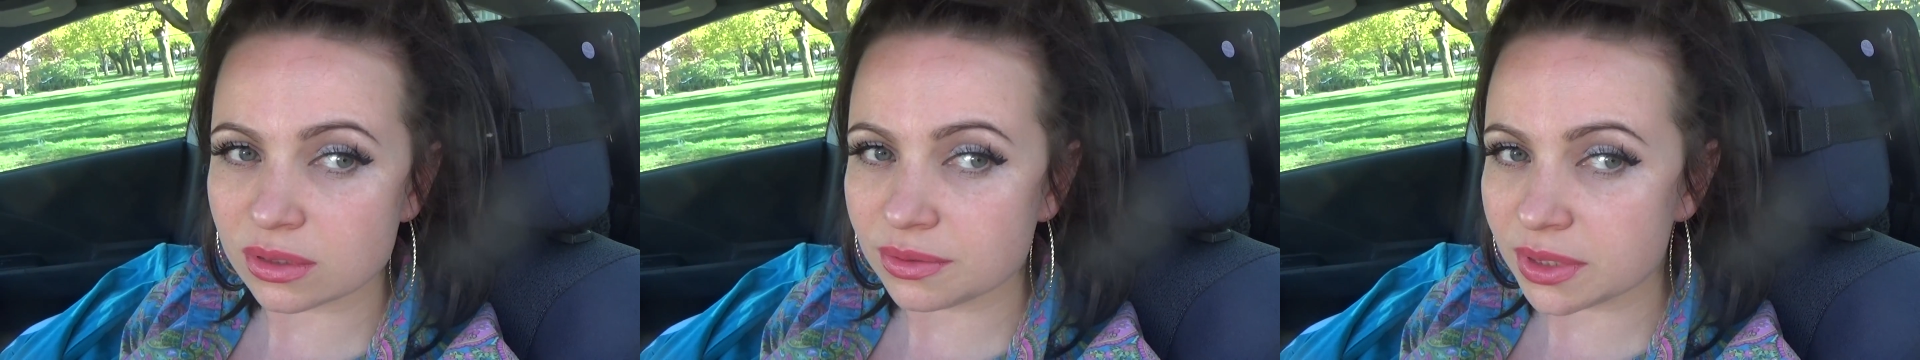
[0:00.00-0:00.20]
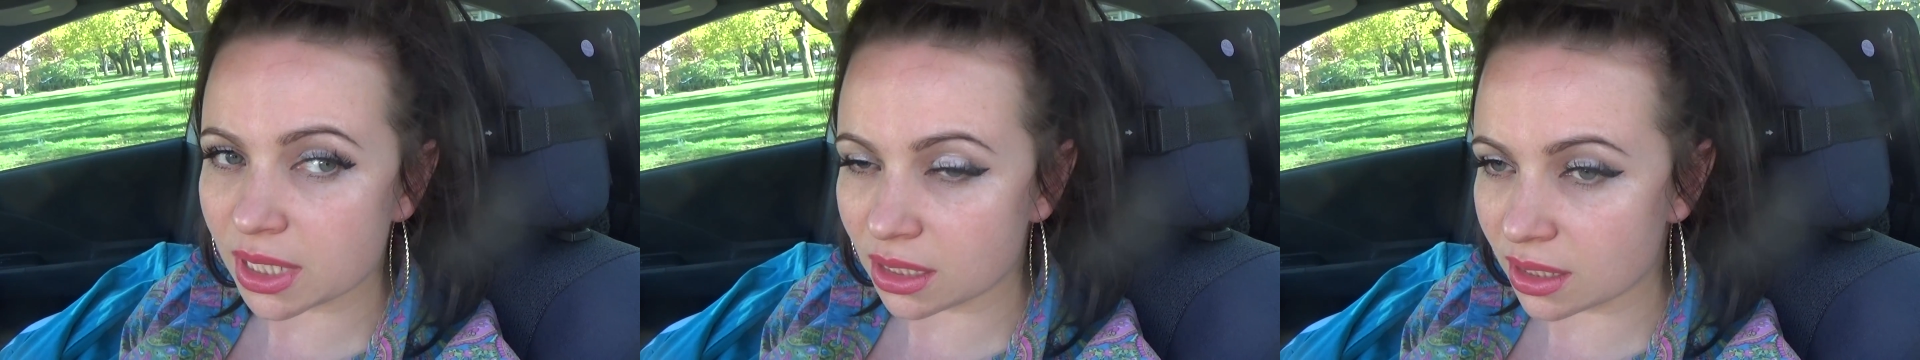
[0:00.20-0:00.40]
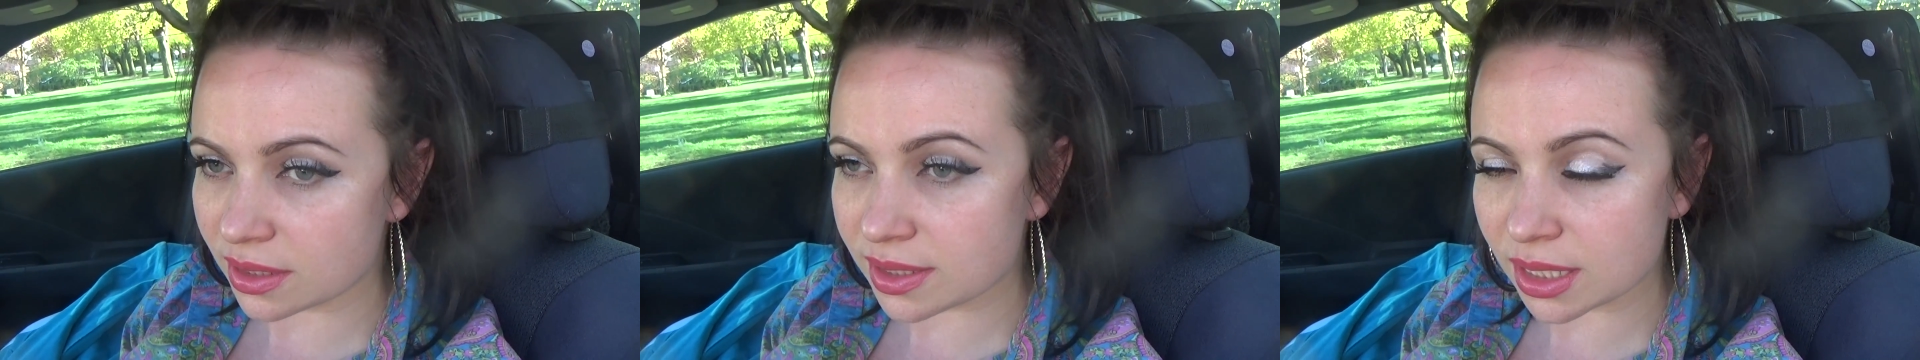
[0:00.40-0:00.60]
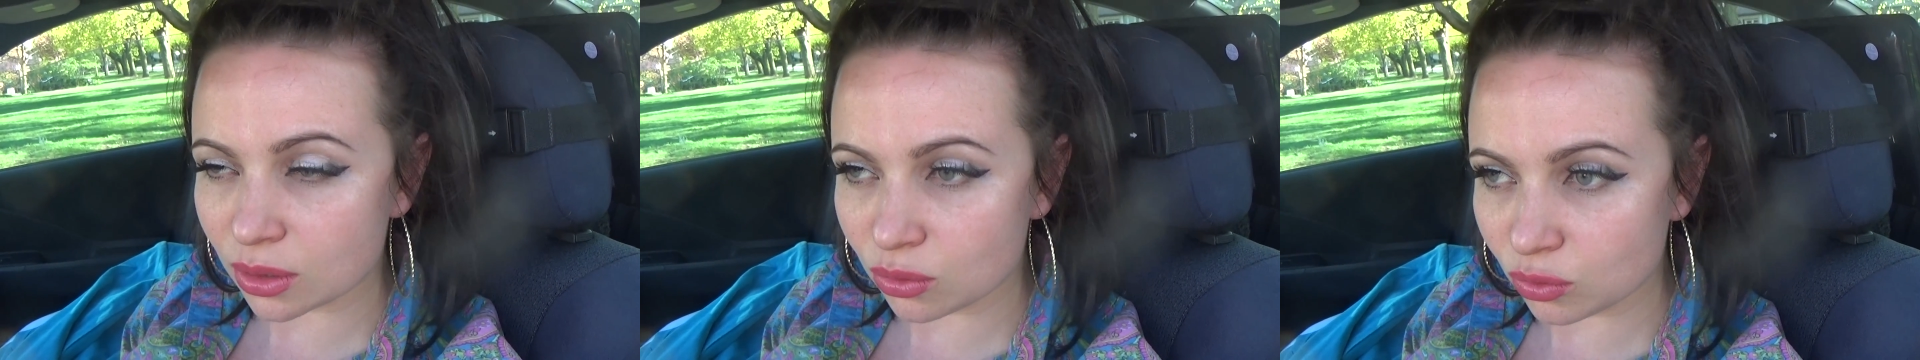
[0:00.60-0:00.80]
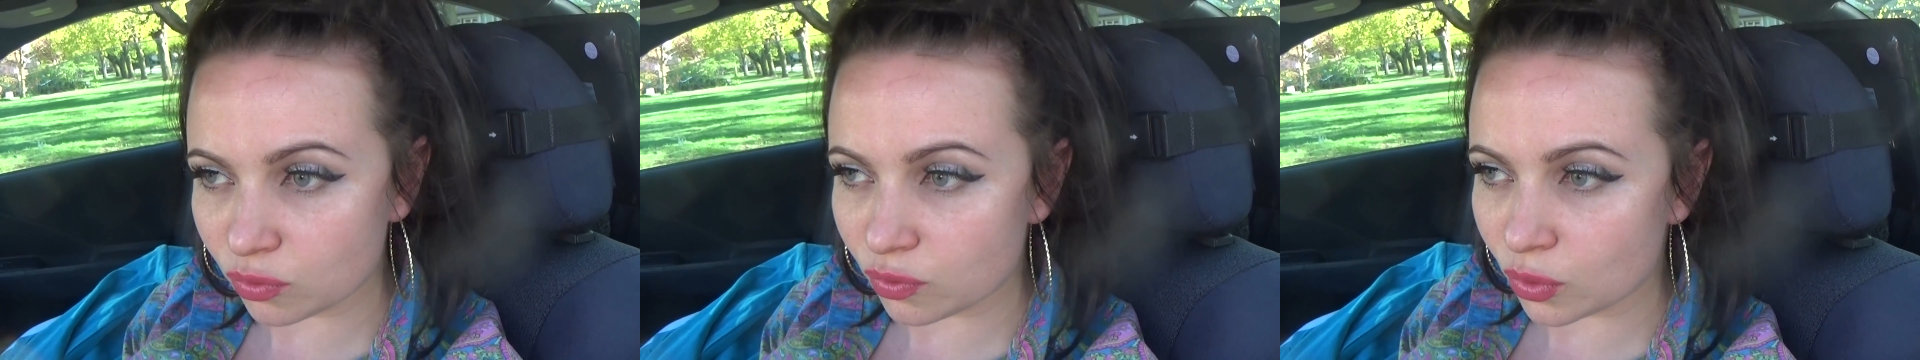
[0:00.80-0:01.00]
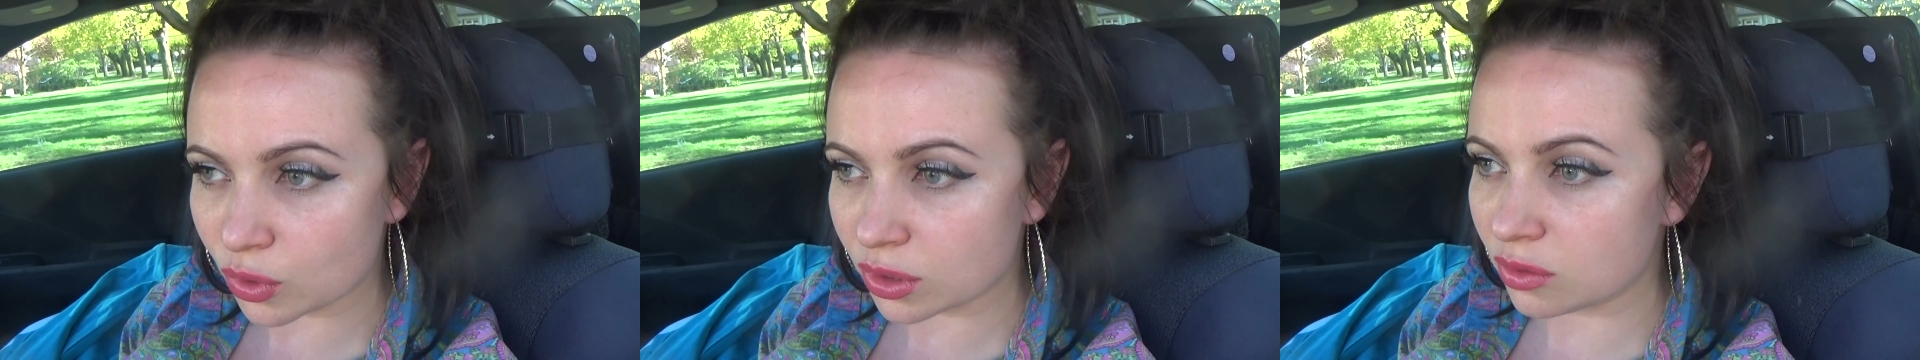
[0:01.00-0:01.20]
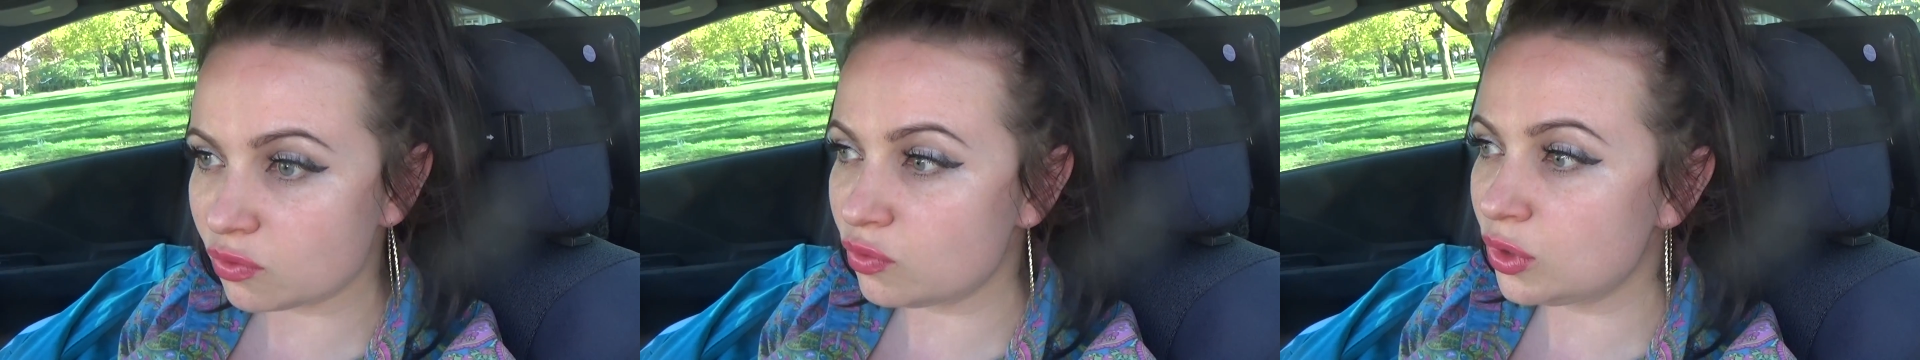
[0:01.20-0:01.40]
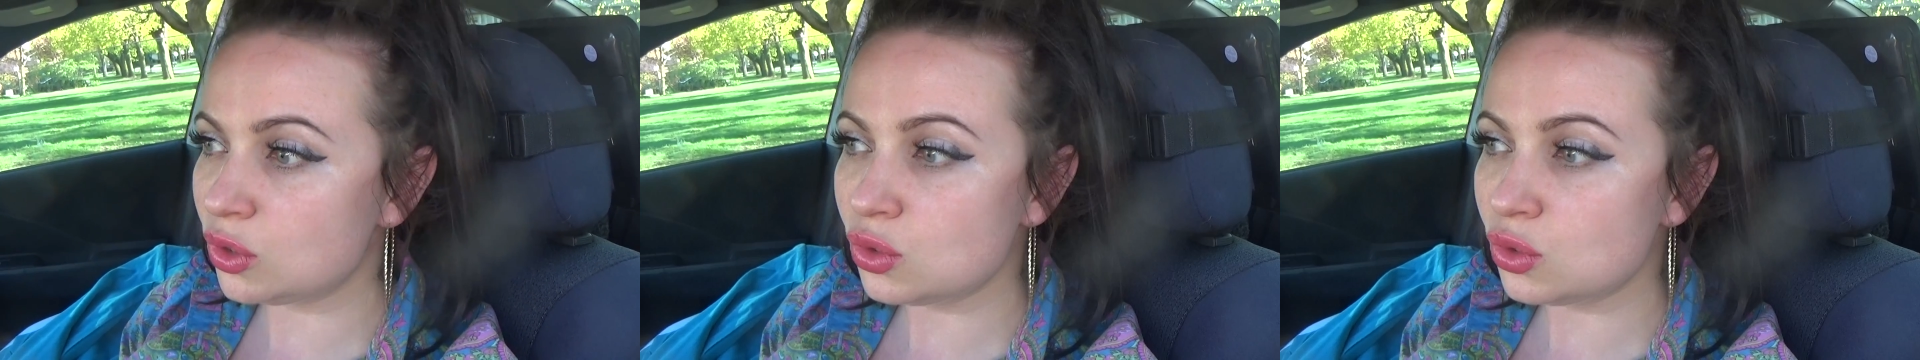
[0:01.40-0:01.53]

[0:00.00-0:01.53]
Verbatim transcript: tell us a good word we